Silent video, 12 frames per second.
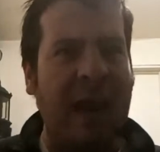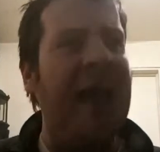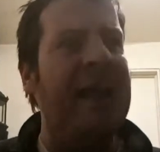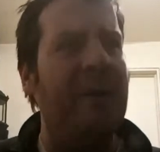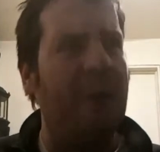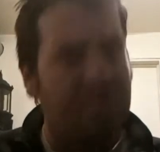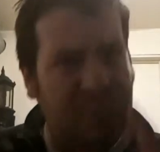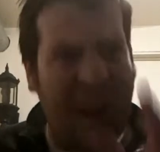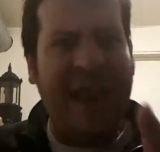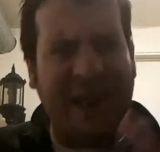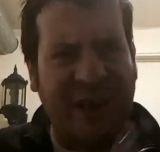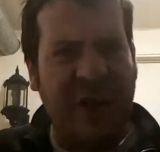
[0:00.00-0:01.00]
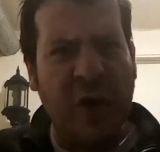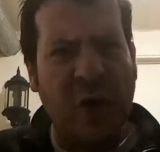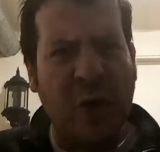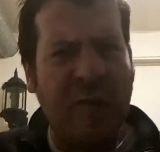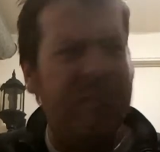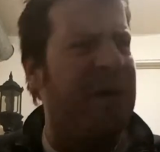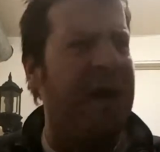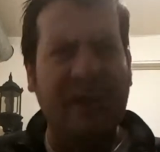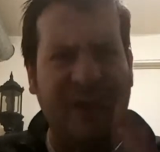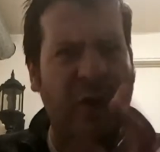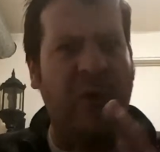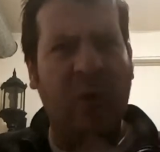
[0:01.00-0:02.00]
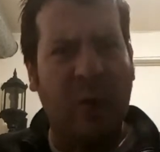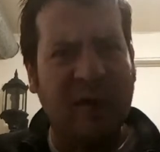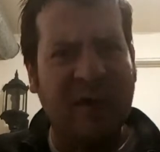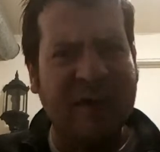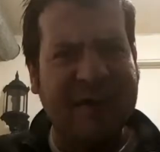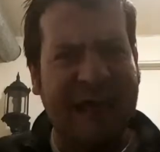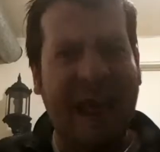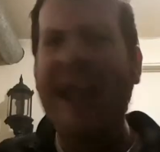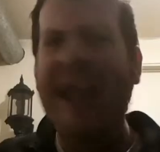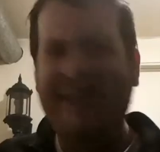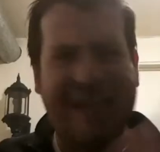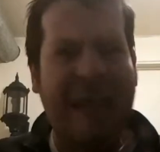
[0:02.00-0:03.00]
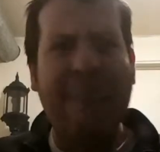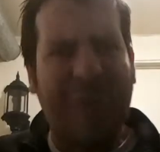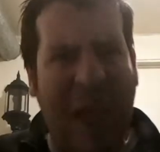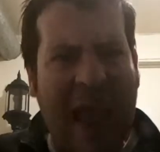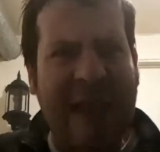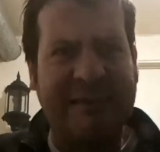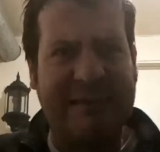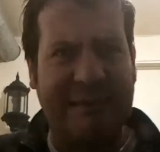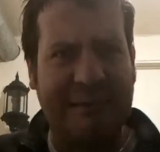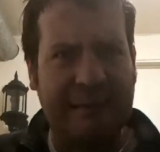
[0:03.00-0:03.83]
and obey you and follow your orders? Get bent.